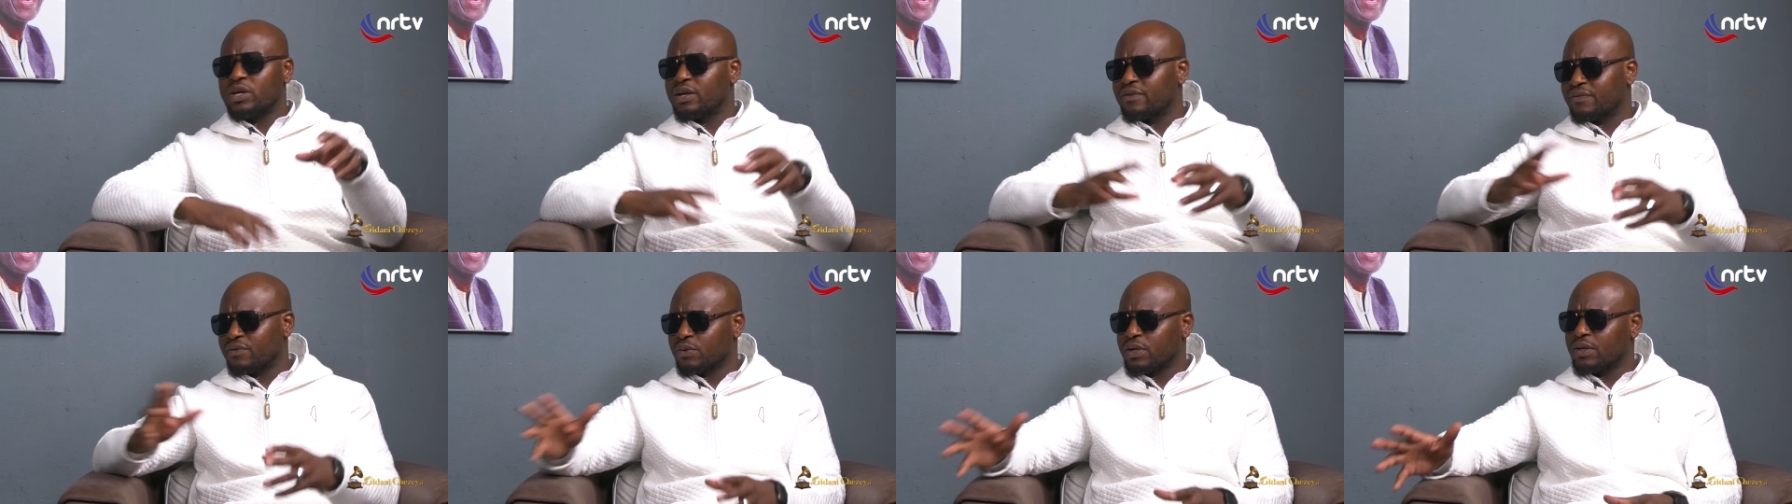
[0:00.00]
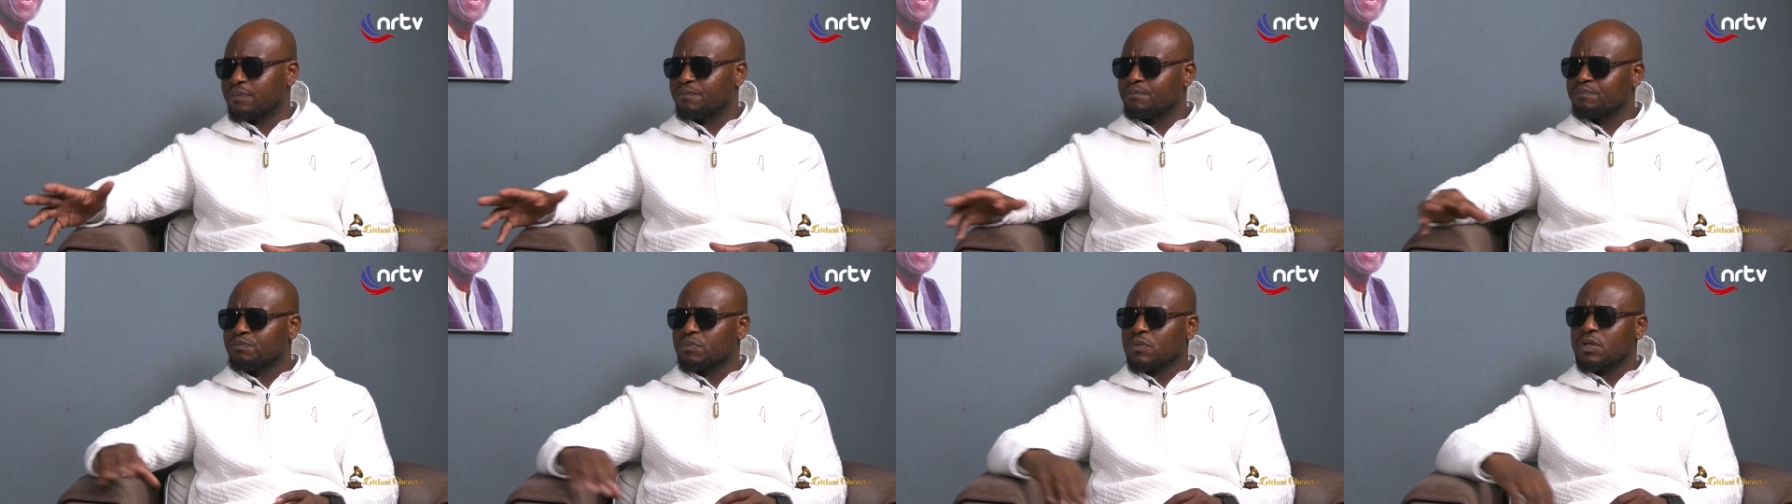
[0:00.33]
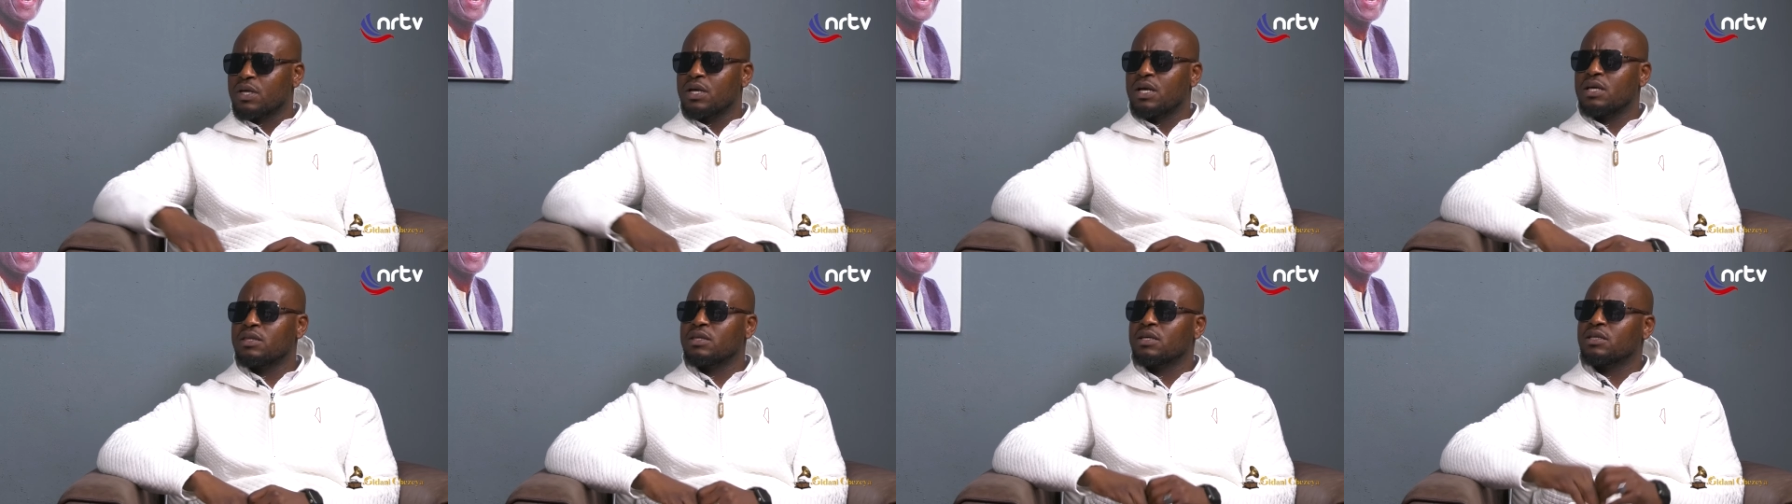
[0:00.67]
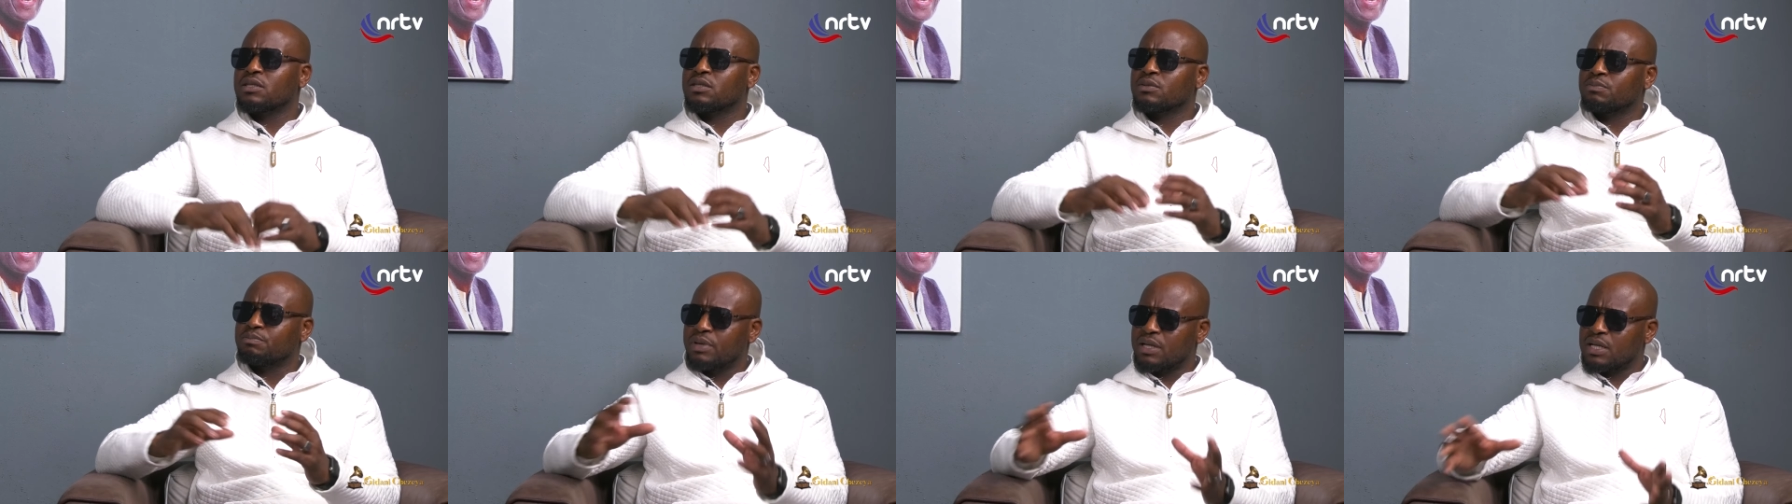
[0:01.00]
everywhere and
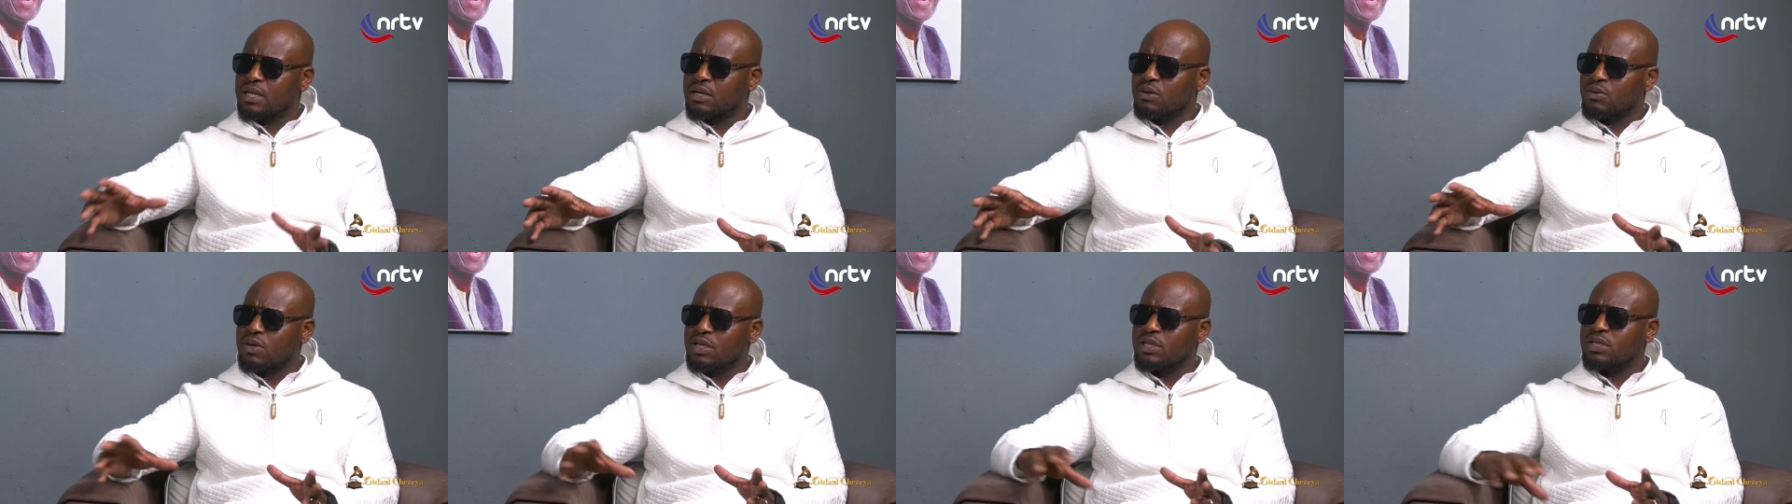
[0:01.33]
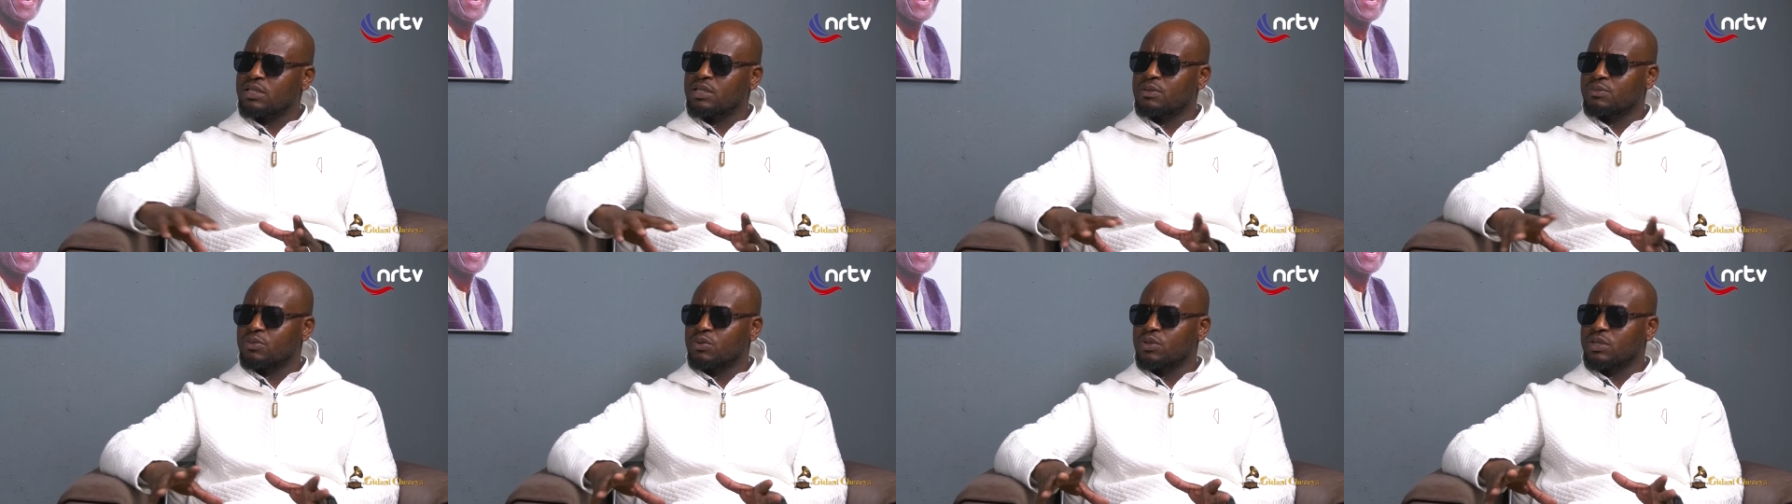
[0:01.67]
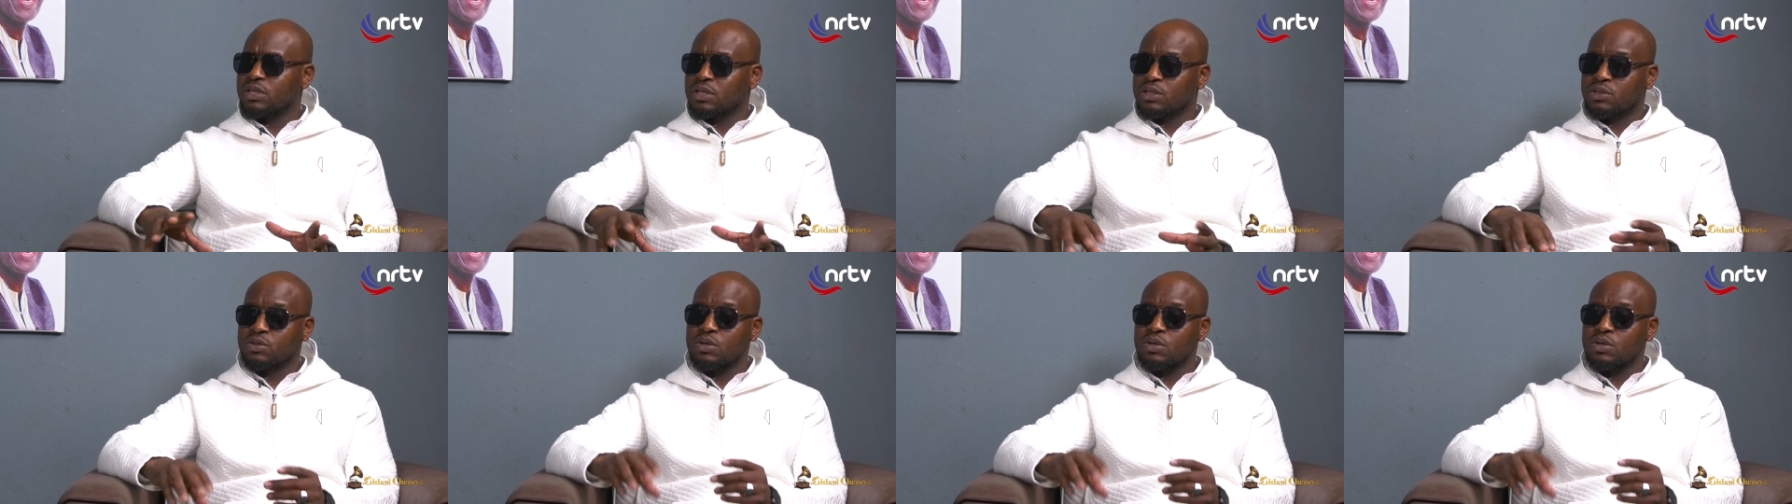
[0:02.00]
there's better quality music